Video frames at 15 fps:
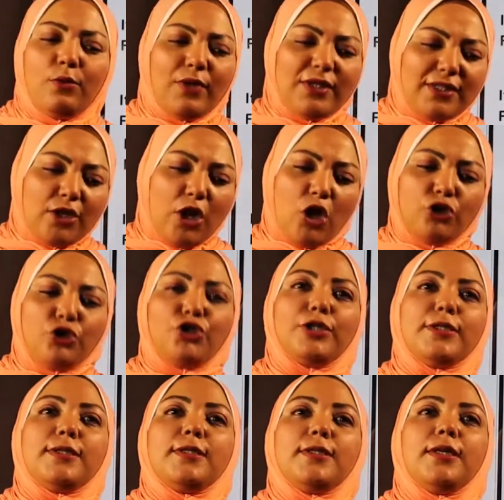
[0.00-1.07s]
What's
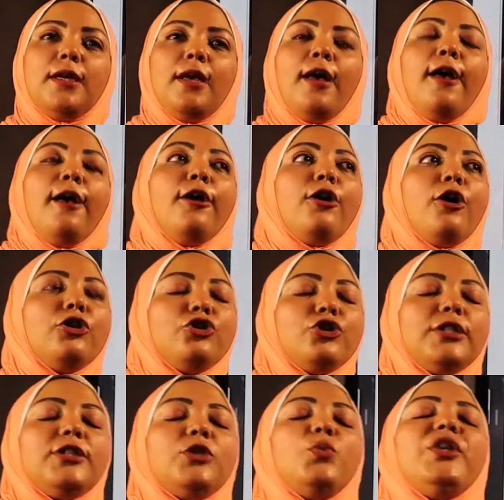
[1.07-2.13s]
contrast?
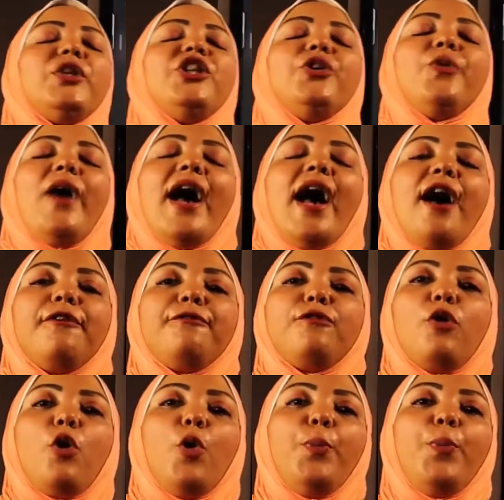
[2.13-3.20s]
Contrast when you have
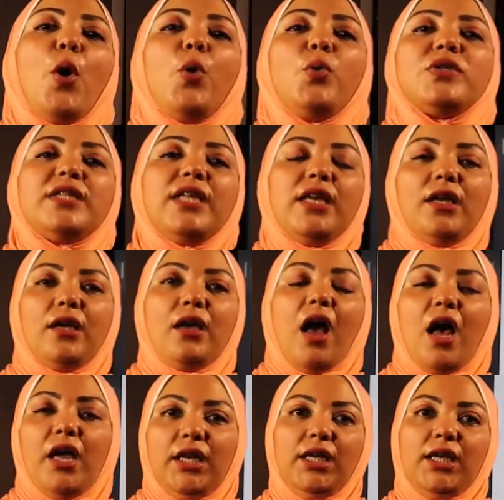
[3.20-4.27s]
opposing
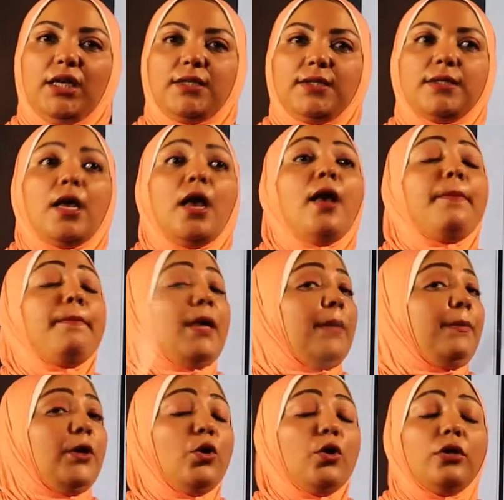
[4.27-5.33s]
ideas,
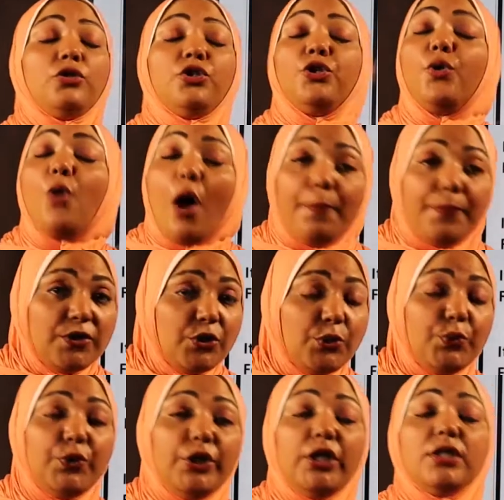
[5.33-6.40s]
maybe two
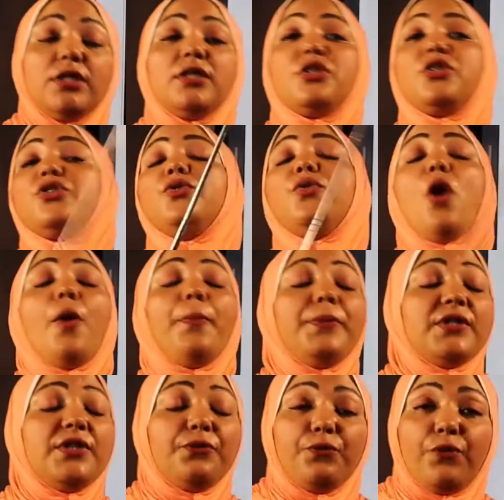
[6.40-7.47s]
opposite words, two
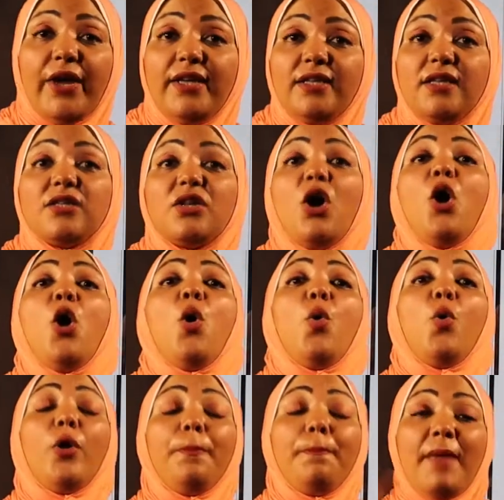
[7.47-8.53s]
opposite phrases,
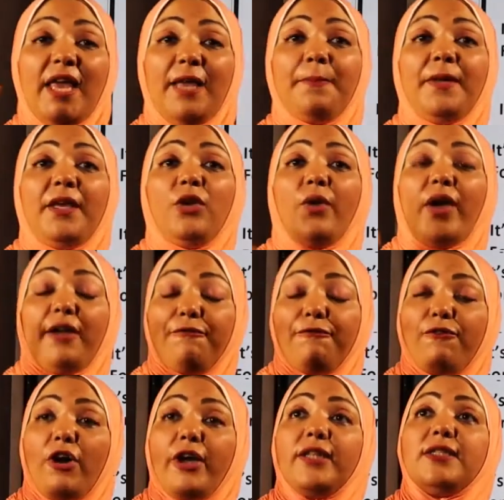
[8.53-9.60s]
or maybe you can
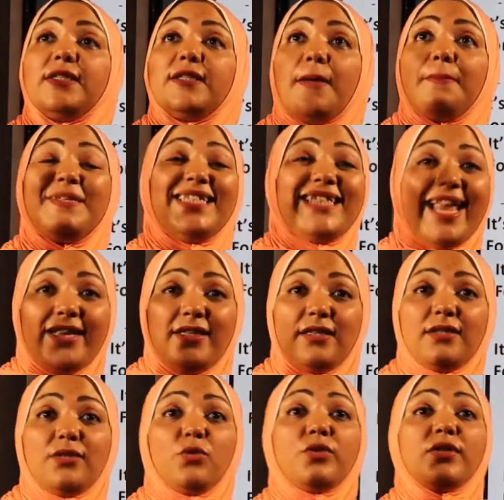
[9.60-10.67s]
find some
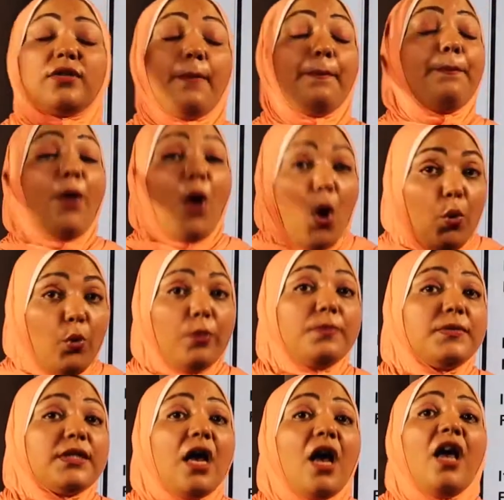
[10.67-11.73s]
stanzas or some
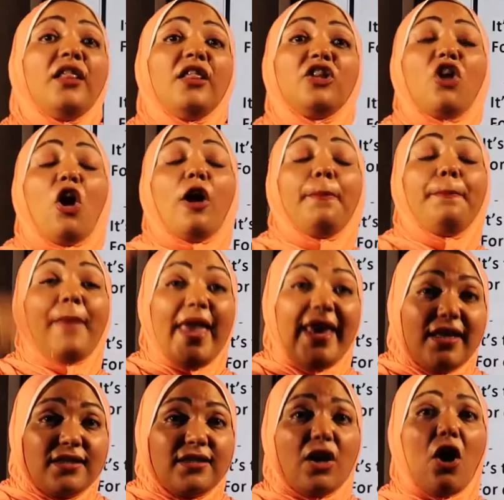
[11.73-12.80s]
poems that are
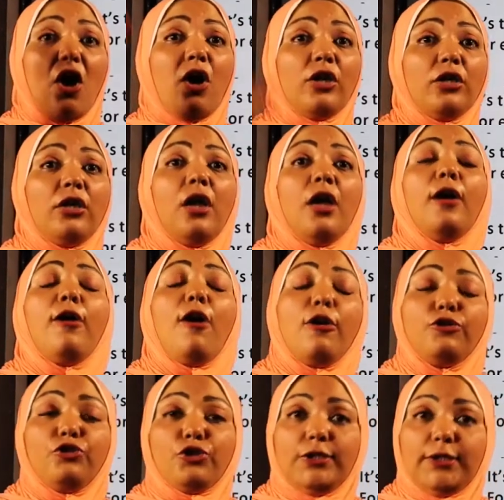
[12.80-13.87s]
based on
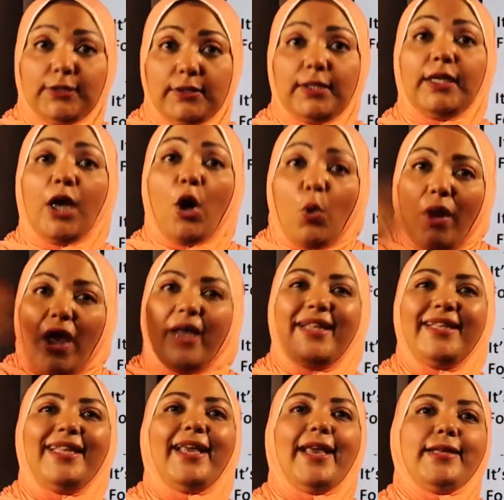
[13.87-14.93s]
contrast. The whole
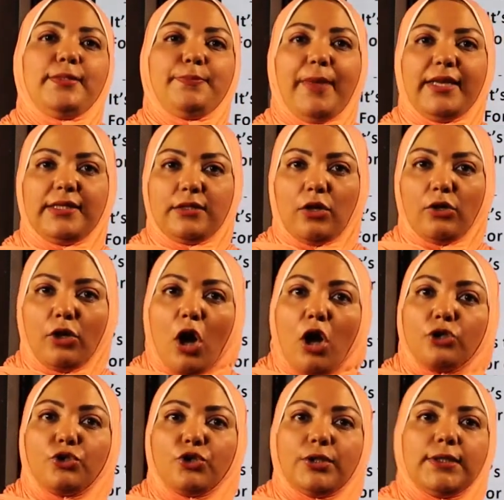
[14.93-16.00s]
idea is based on
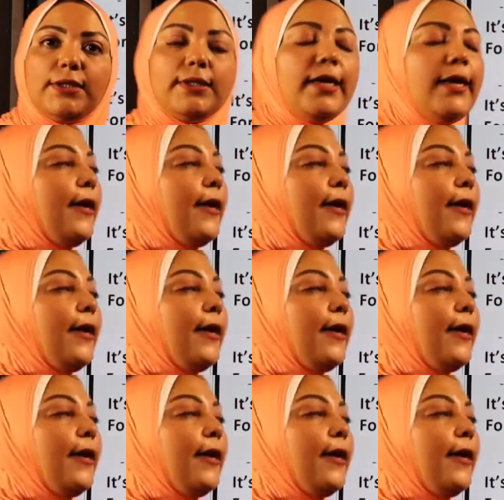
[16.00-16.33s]
contrast.